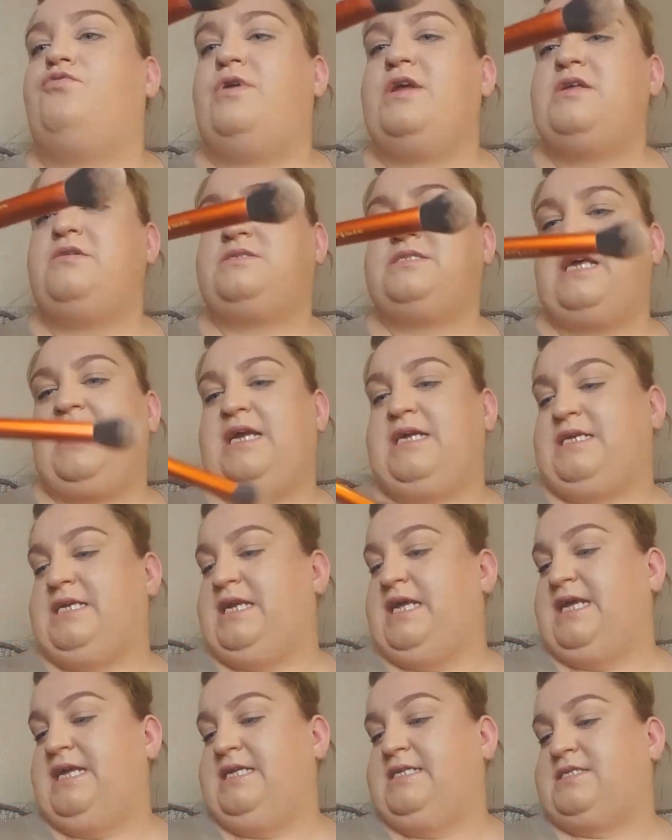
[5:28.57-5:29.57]
Real
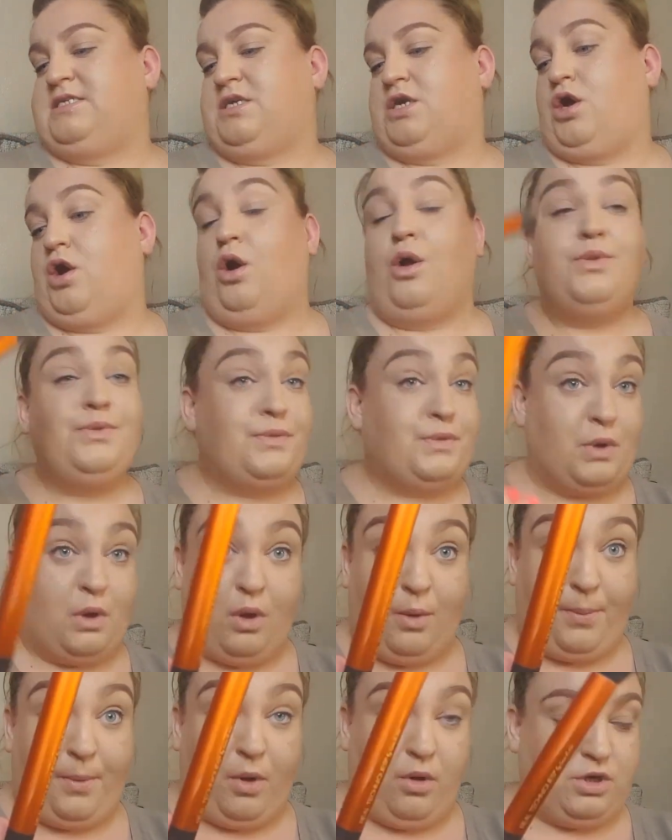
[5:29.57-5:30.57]
Techniques
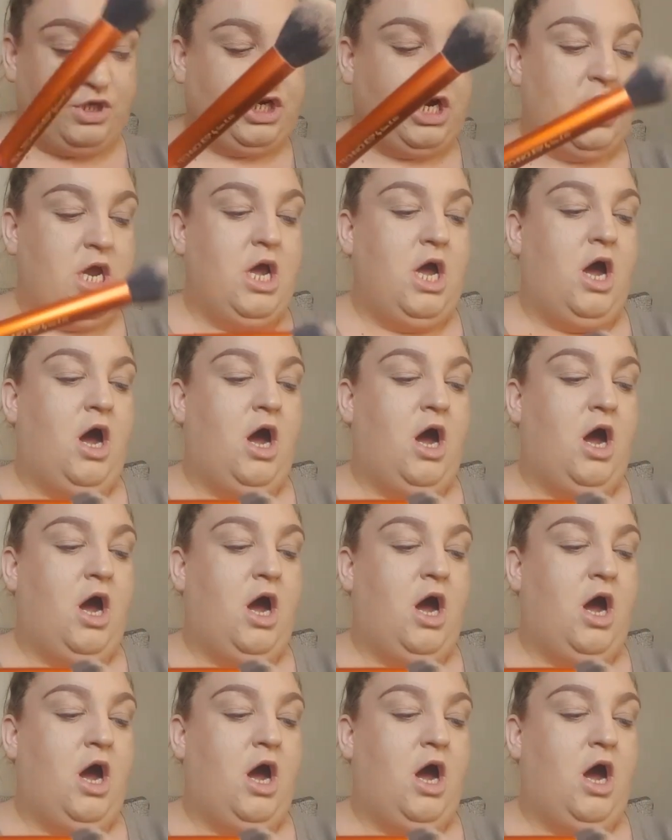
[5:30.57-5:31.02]
contour brush.